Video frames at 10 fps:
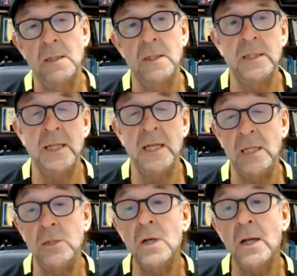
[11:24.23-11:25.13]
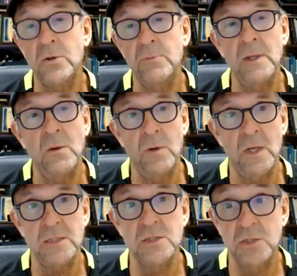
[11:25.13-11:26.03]
to say, hey, you guys are being watched
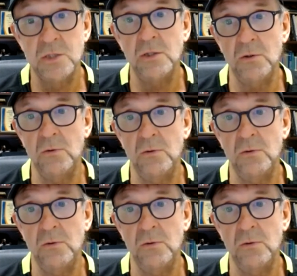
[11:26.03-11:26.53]
too.